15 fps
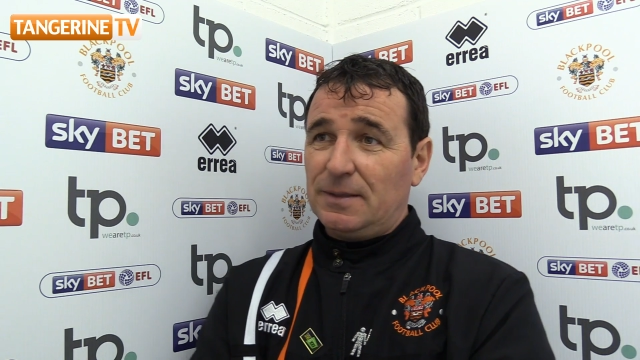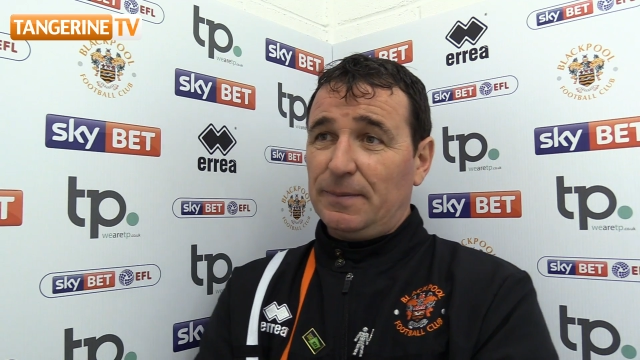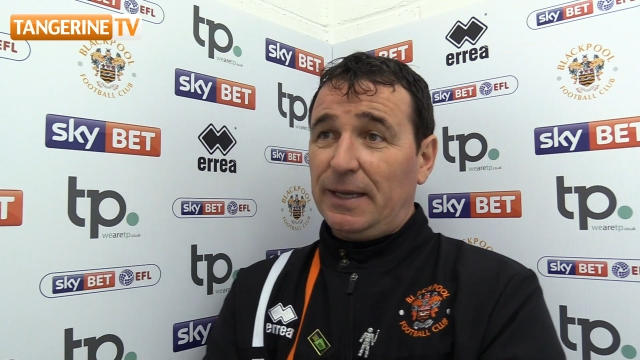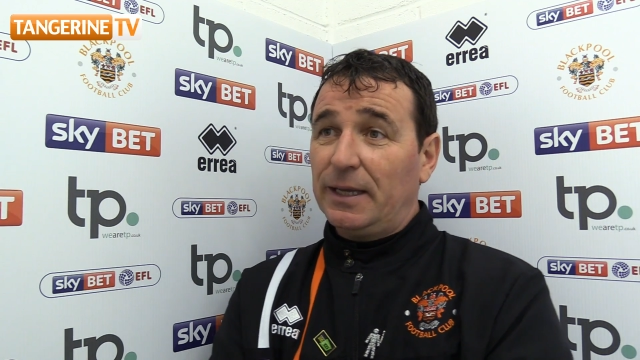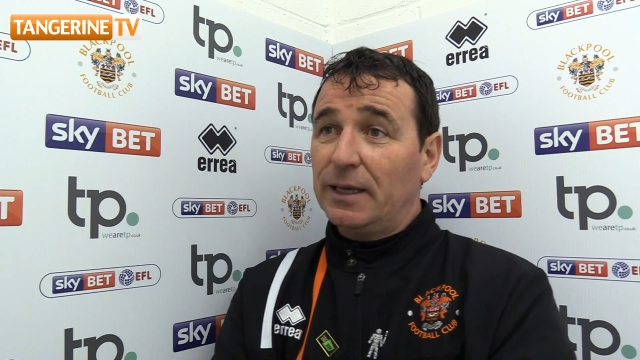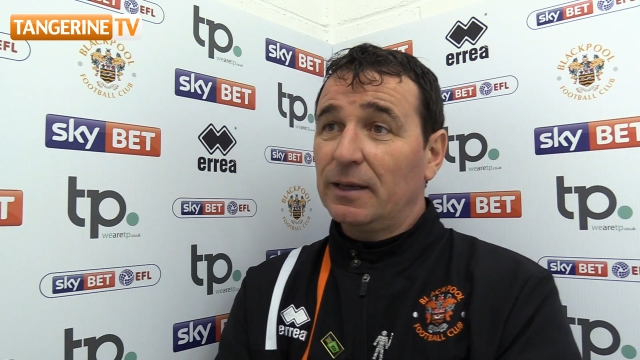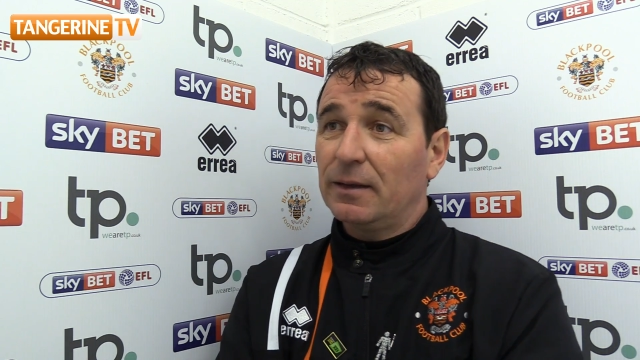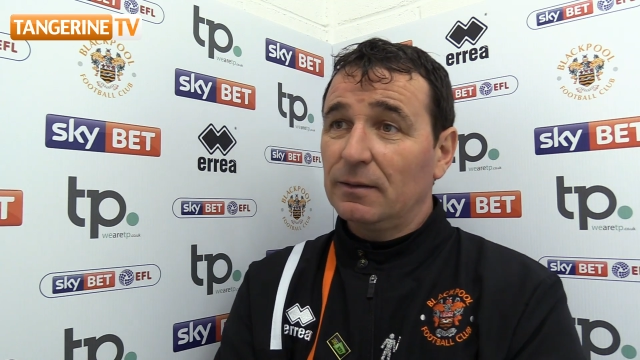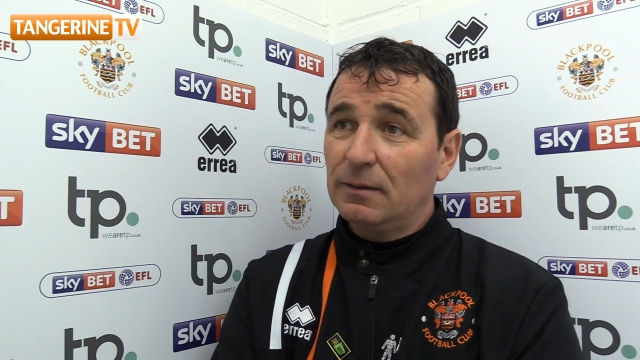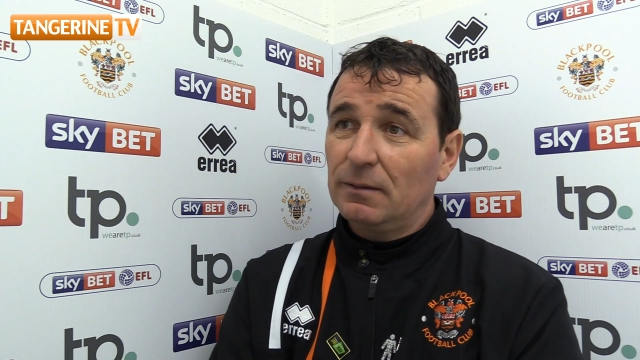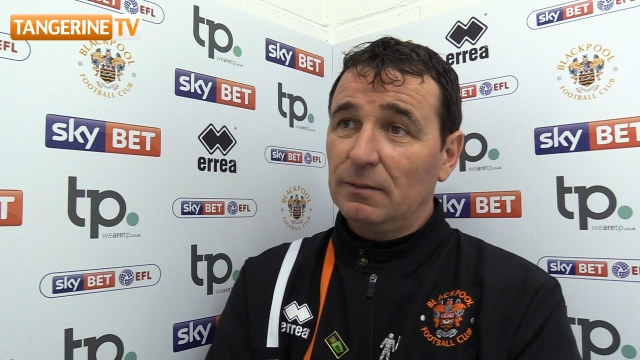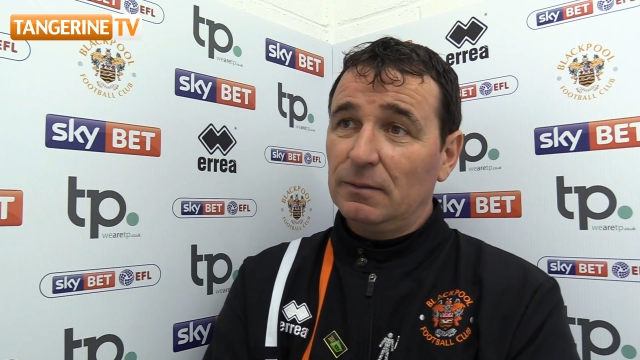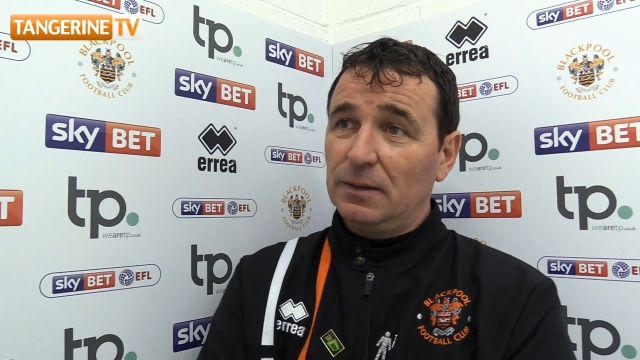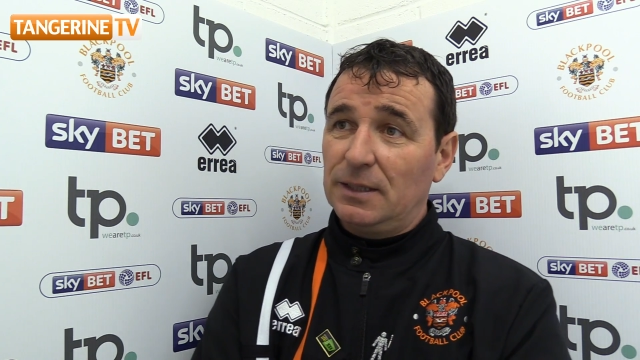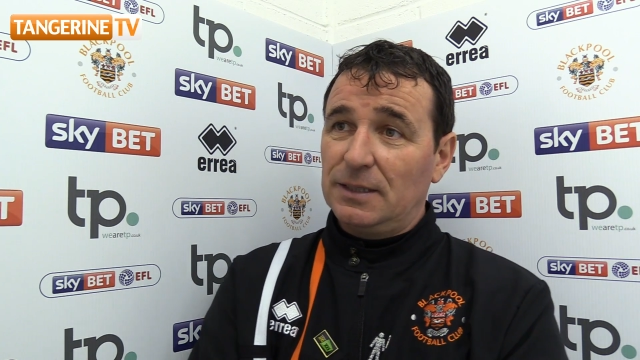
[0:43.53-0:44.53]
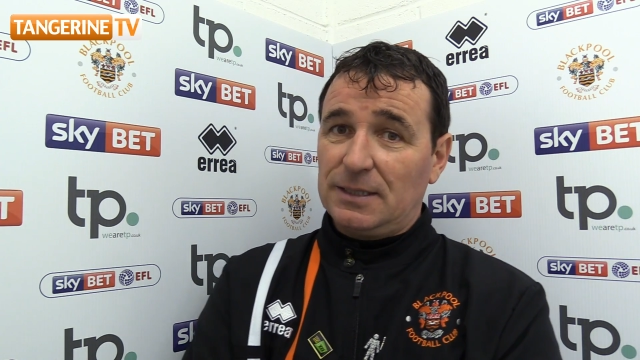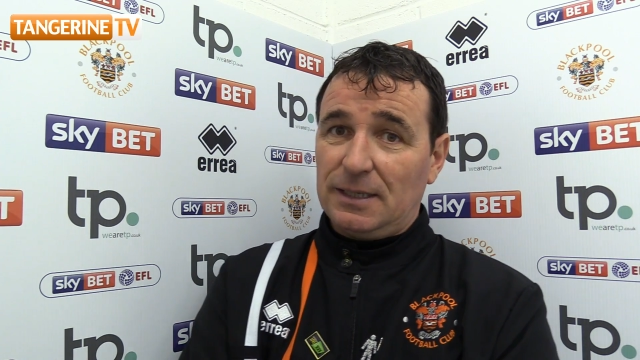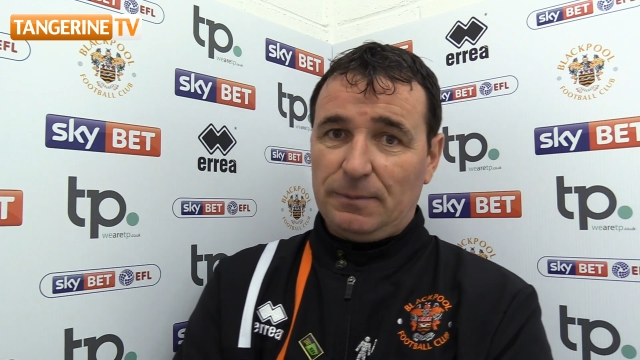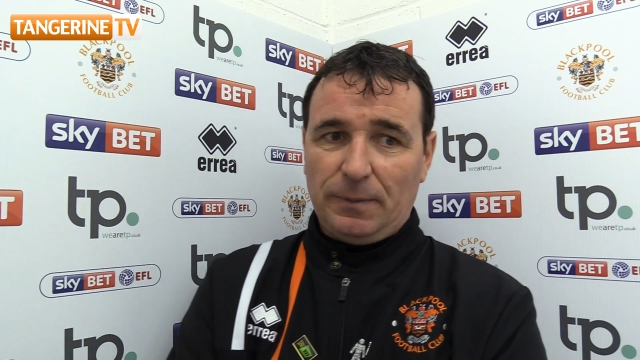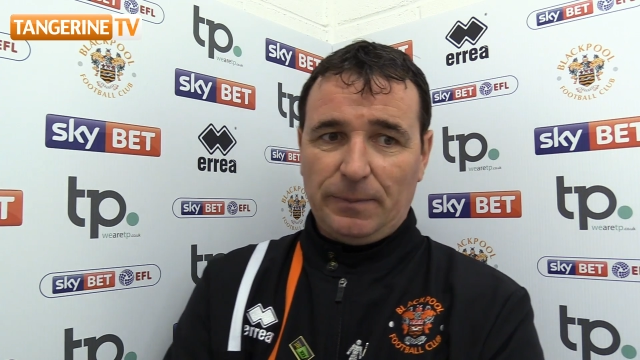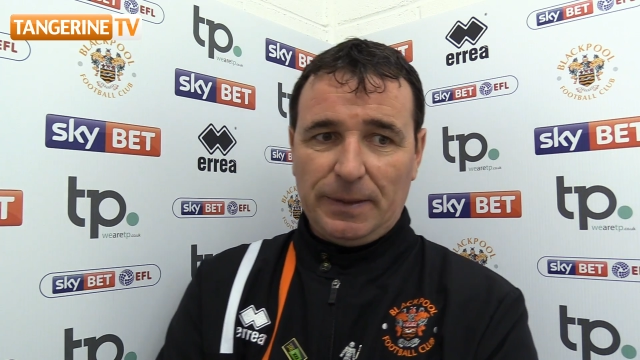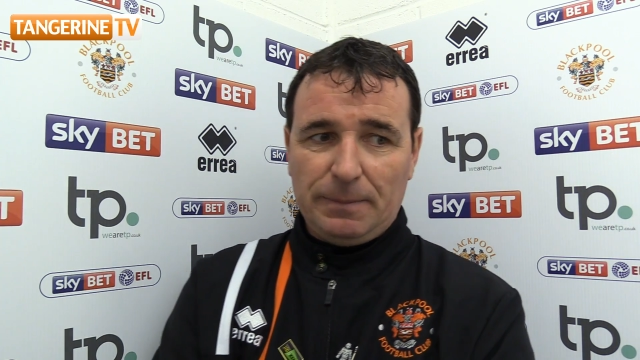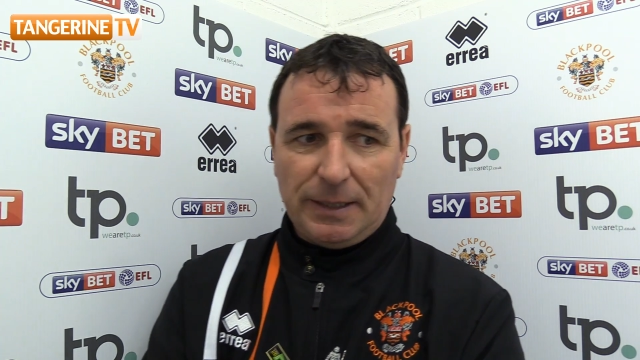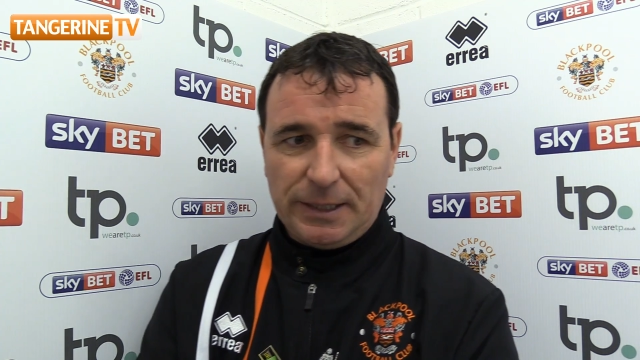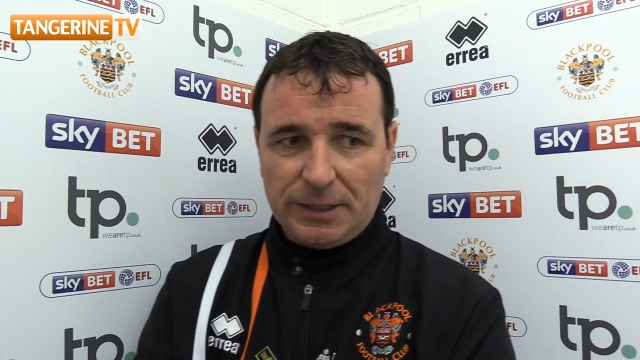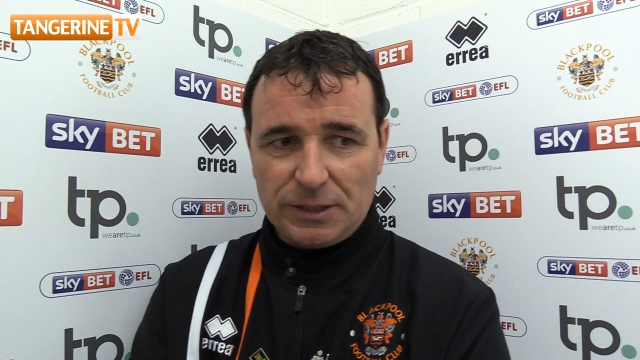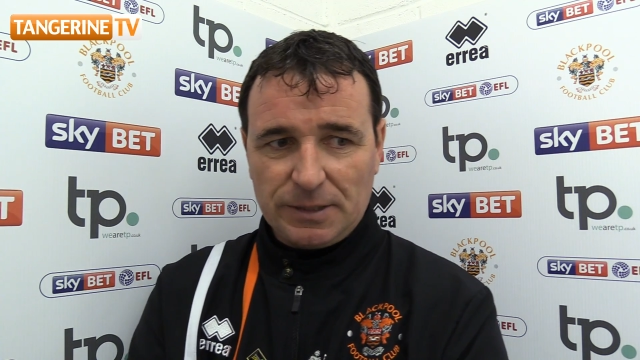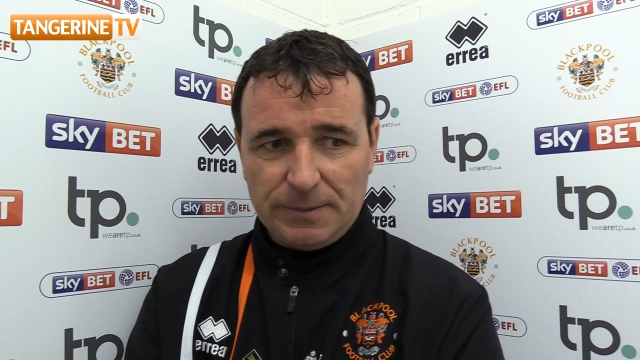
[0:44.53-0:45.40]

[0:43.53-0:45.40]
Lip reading: make in the time I've been manager.